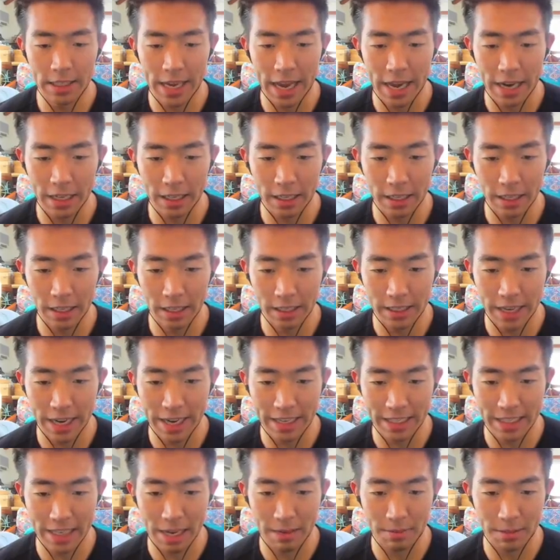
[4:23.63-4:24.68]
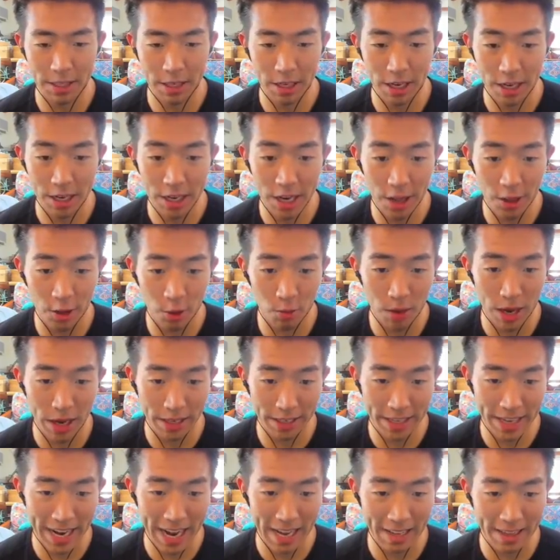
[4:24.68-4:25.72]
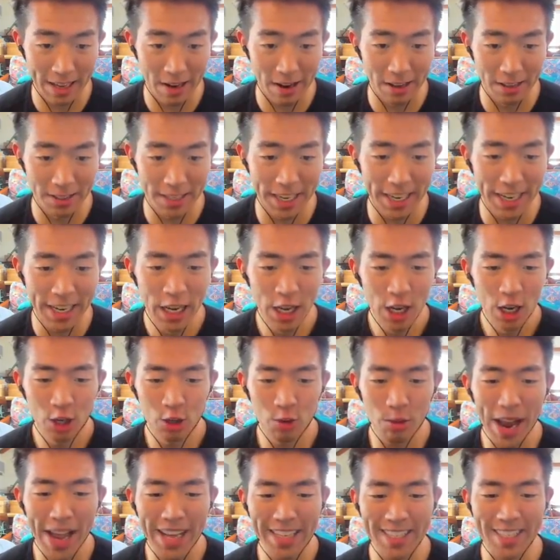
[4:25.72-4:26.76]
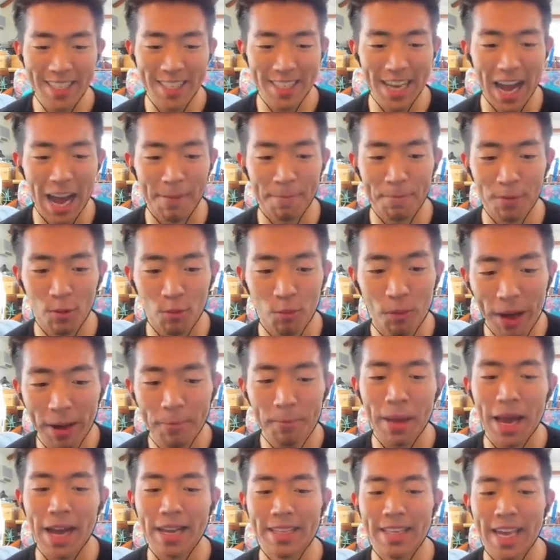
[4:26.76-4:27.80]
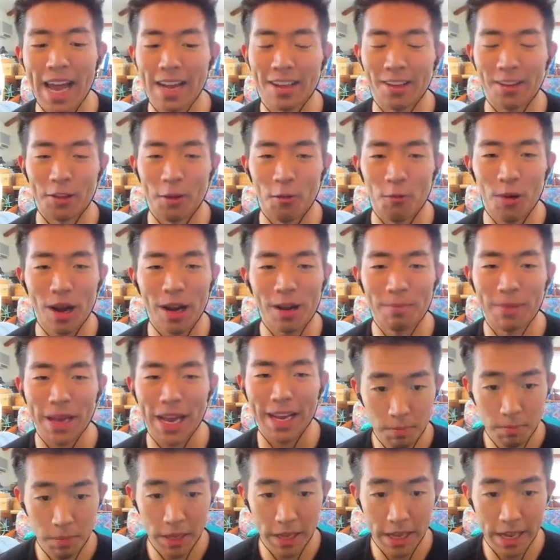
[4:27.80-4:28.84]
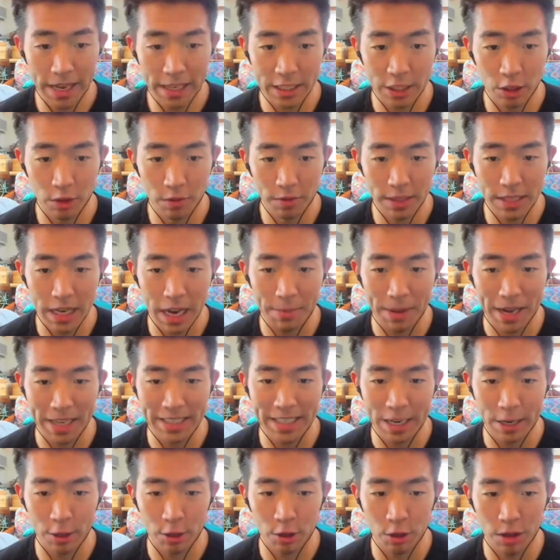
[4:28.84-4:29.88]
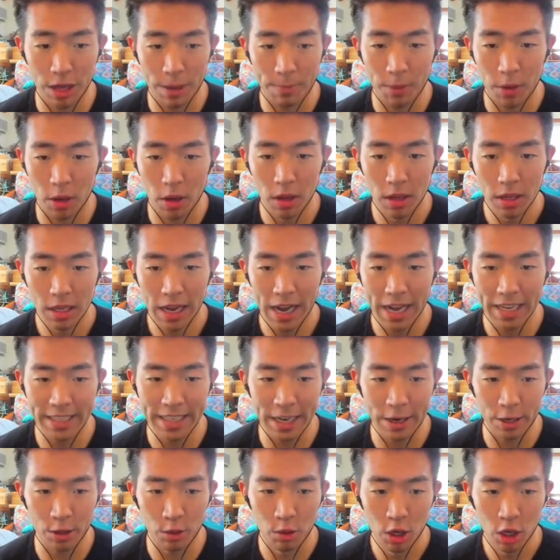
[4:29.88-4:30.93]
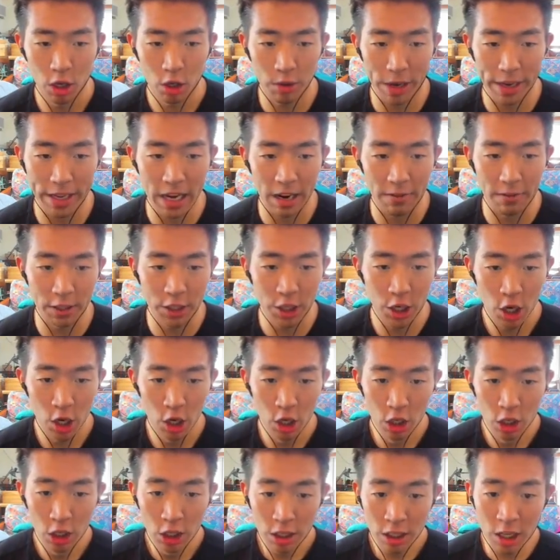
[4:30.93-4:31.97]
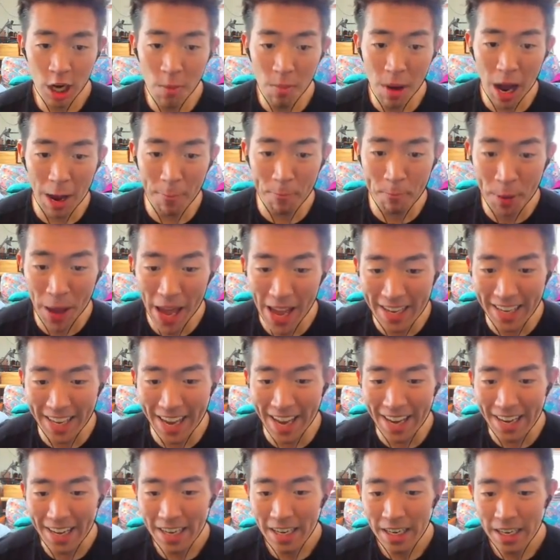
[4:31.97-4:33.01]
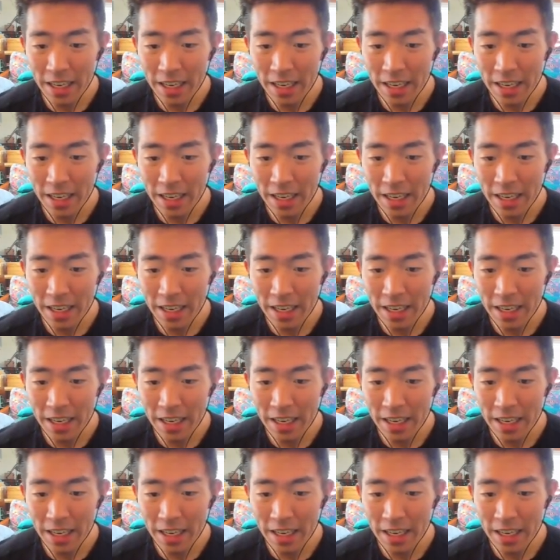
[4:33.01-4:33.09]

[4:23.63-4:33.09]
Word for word: get it. LaDainian Tomlinson. Another run. Get out there, LT. Great stop. The running back. Tackling the running back. Play action over the top. I dare to throw that ball. I dare you. Great coverage. Come on, pick it.